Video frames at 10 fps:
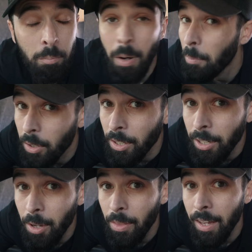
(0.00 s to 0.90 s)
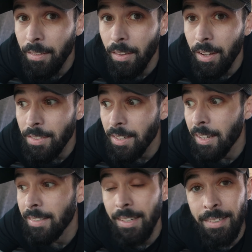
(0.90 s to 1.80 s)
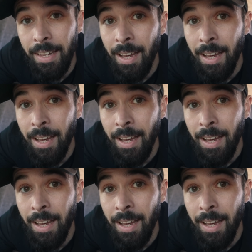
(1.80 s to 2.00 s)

But I'm not gonna know that until I test it